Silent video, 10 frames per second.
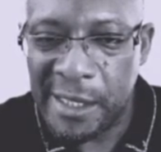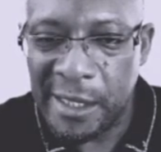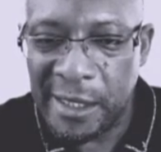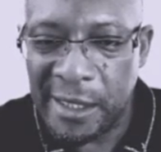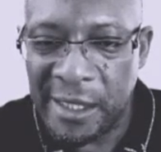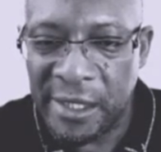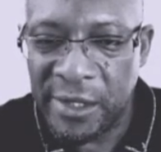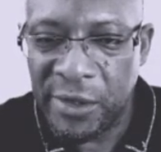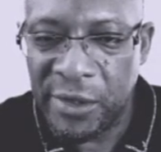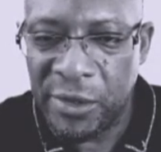
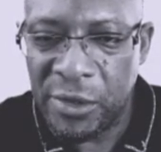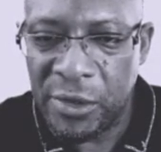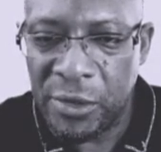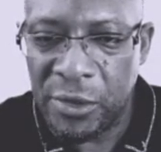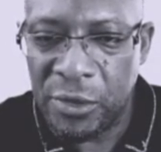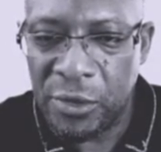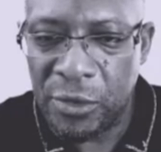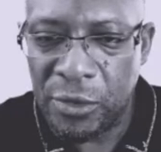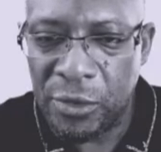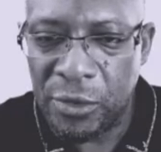
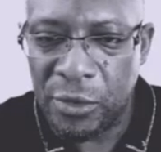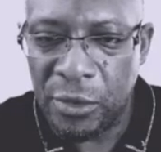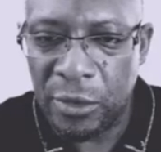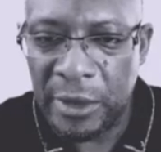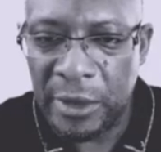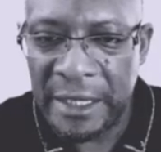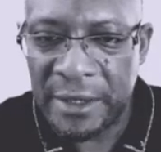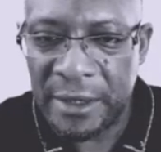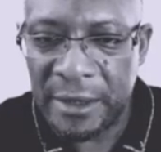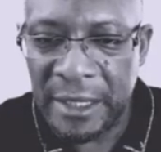Oh,
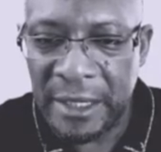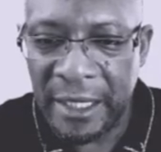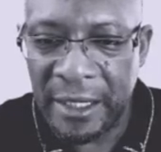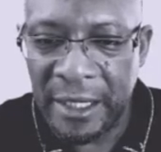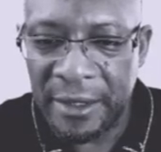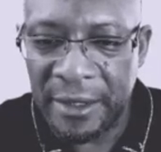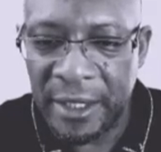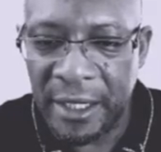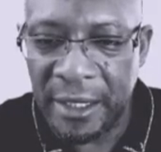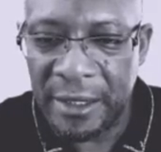let's take and get the
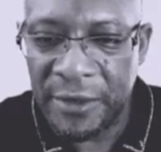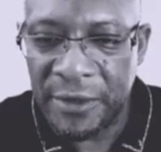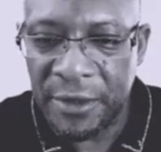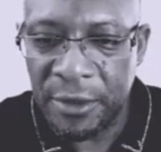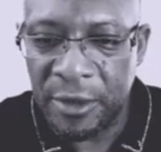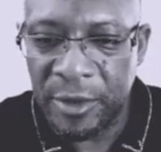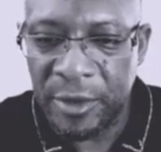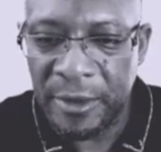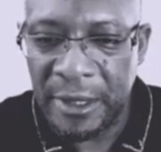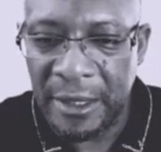king into the open.